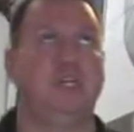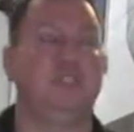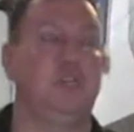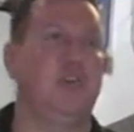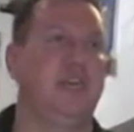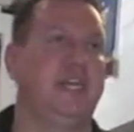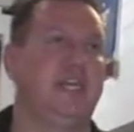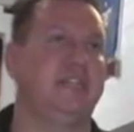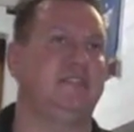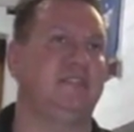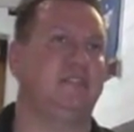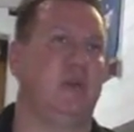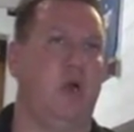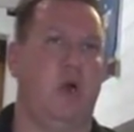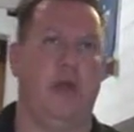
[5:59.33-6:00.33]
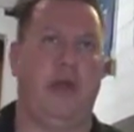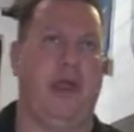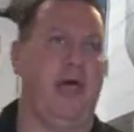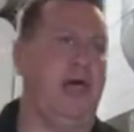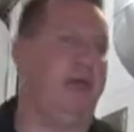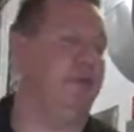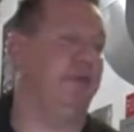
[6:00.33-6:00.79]
tourniquets are
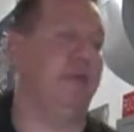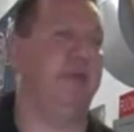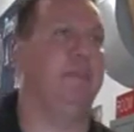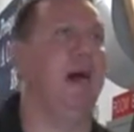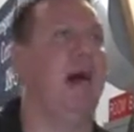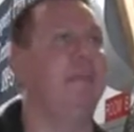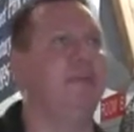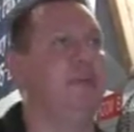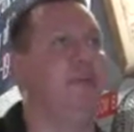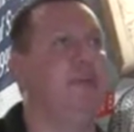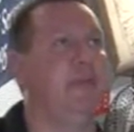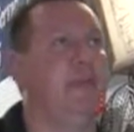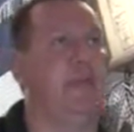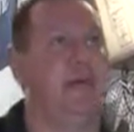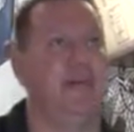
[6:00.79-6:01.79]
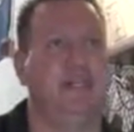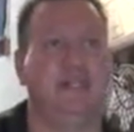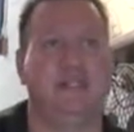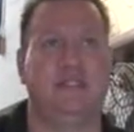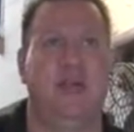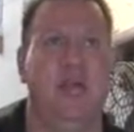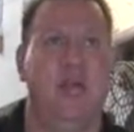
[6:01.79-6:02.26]
not really popular
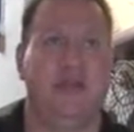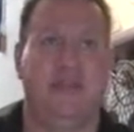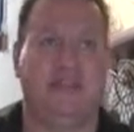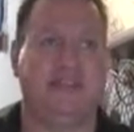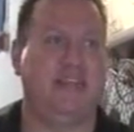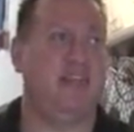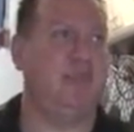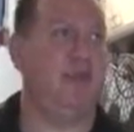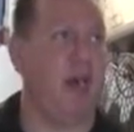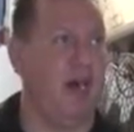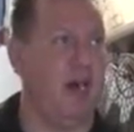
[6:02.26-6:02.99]
because they tend to be